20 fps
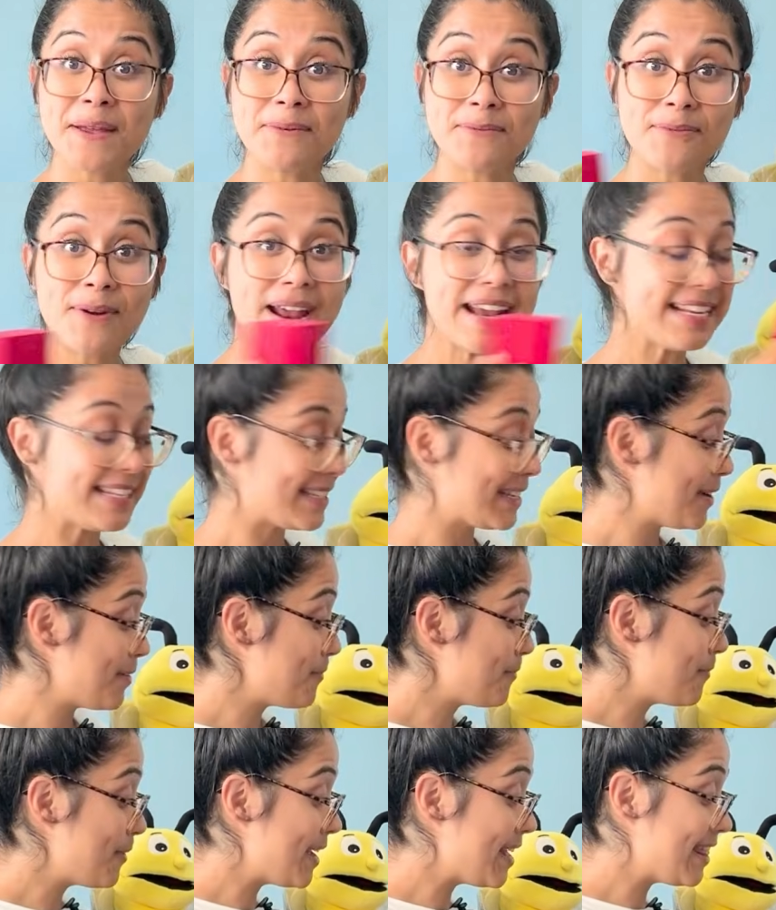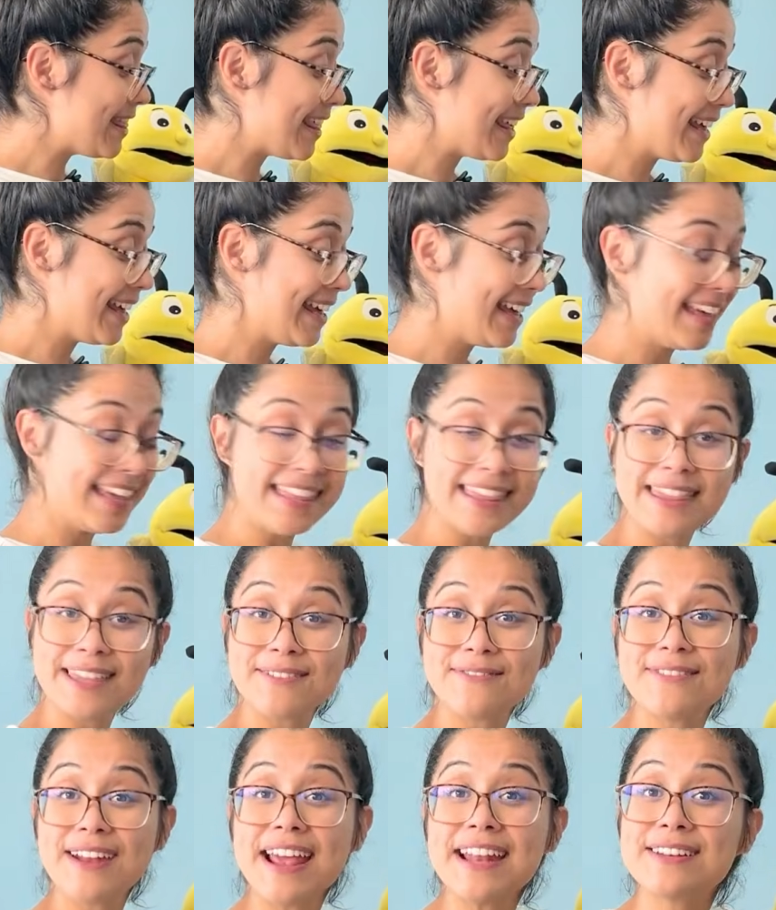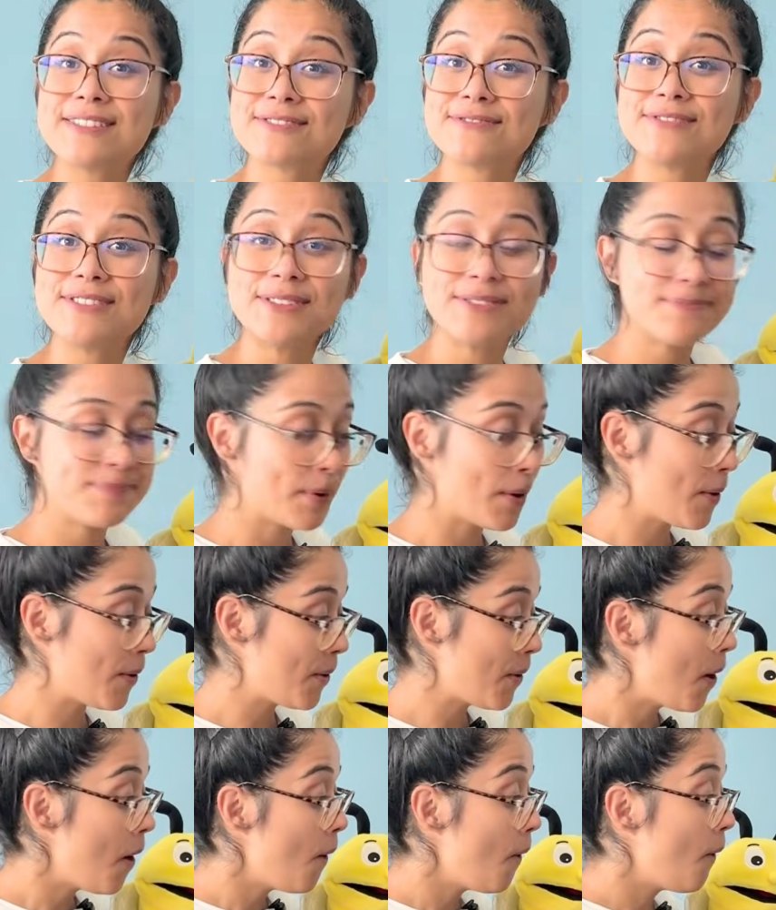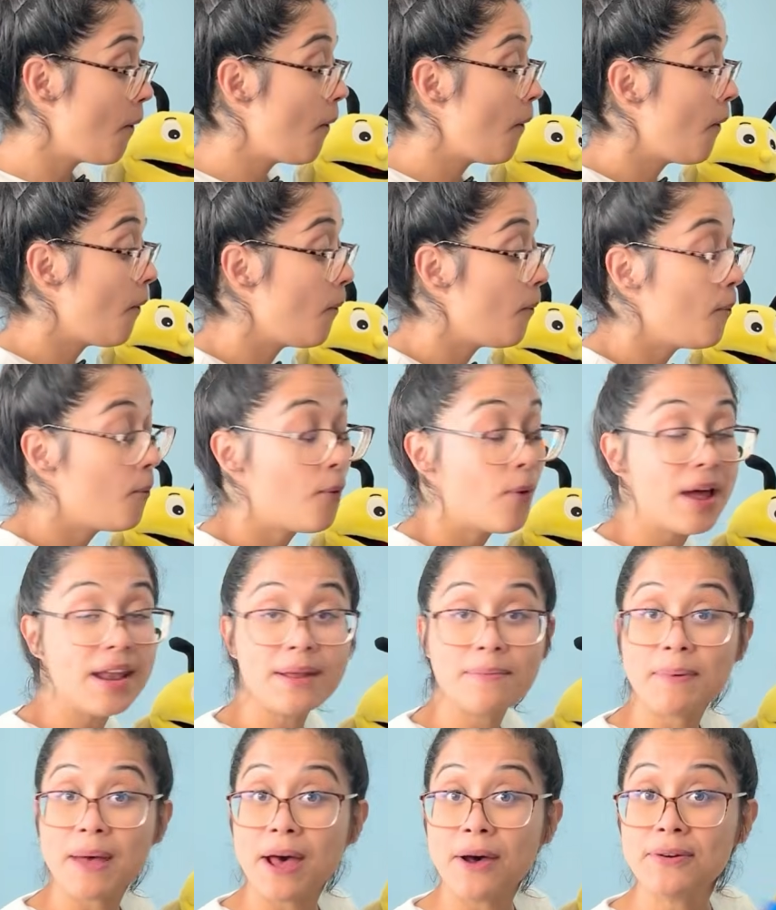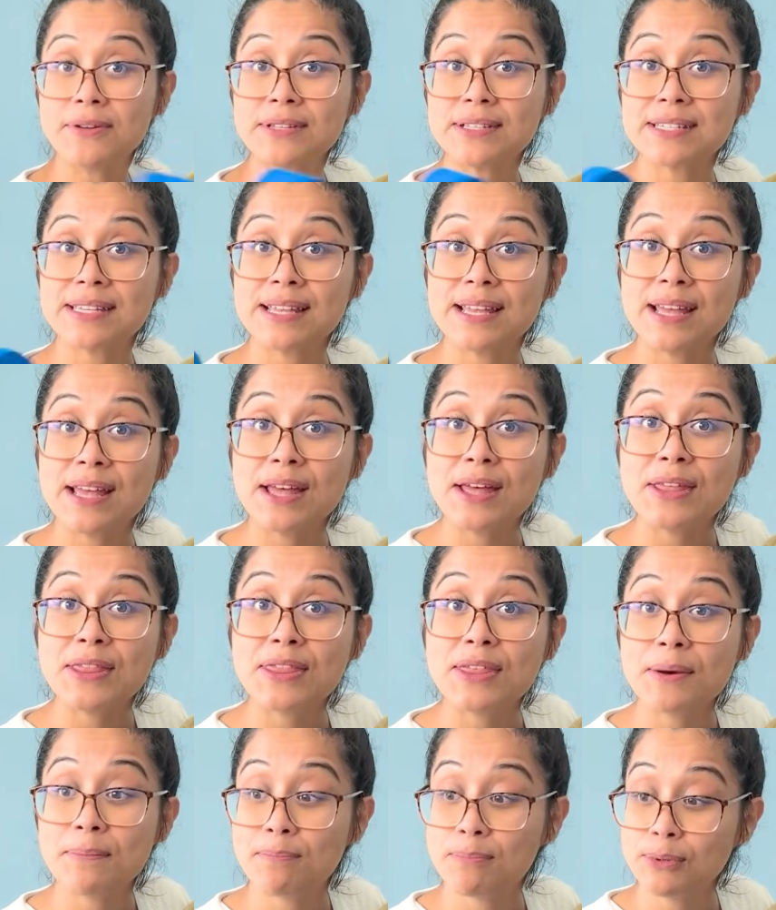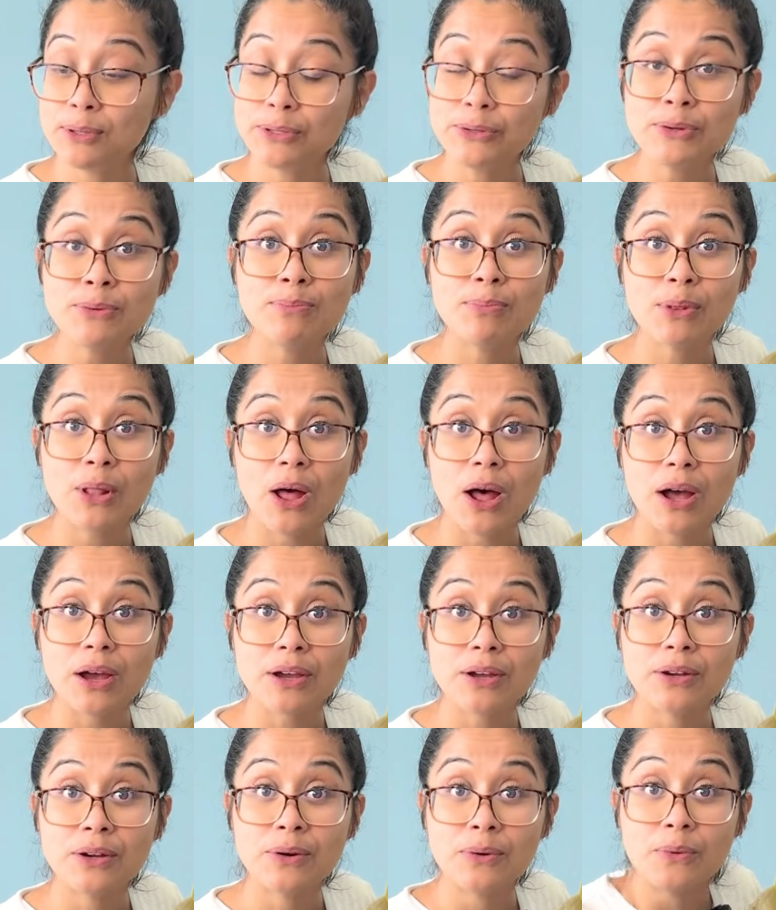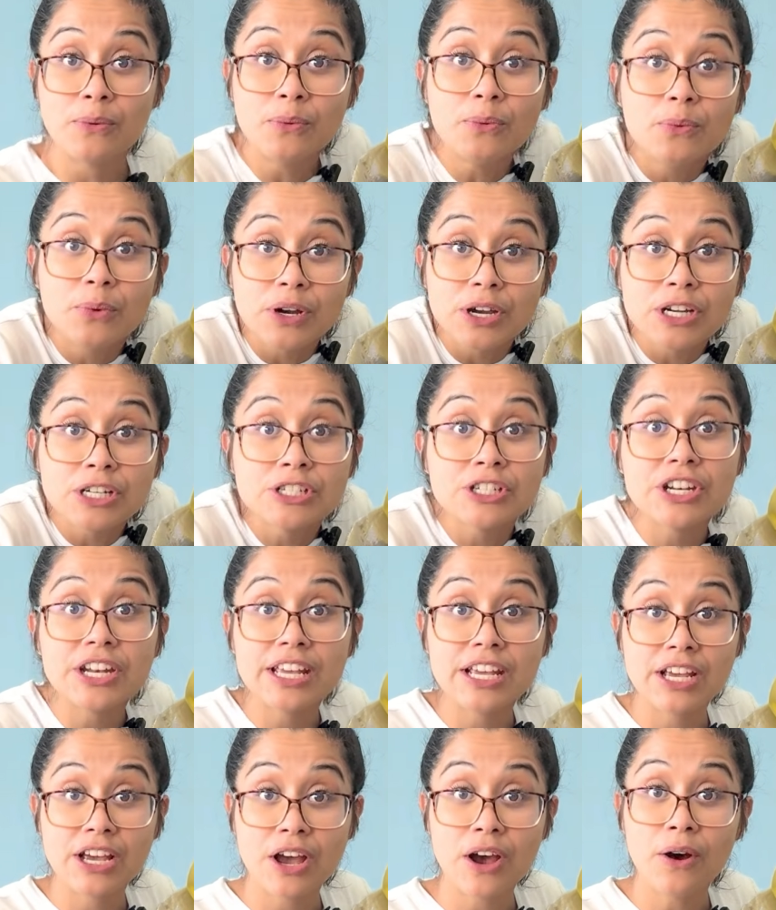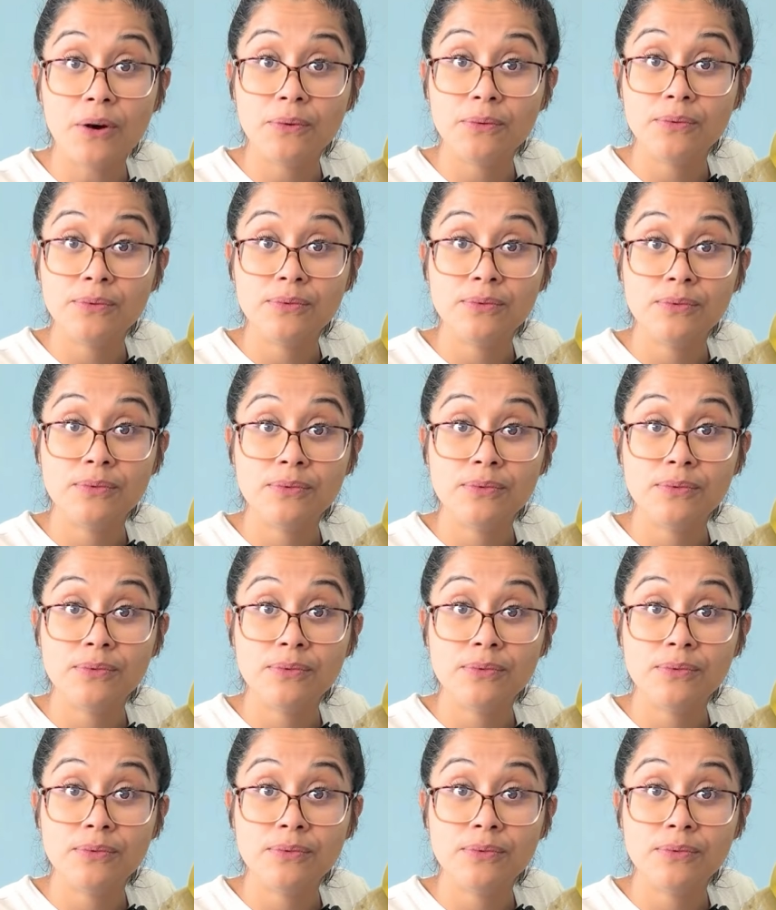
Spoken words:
Right, with the red group. What about the blue block? Where should it go?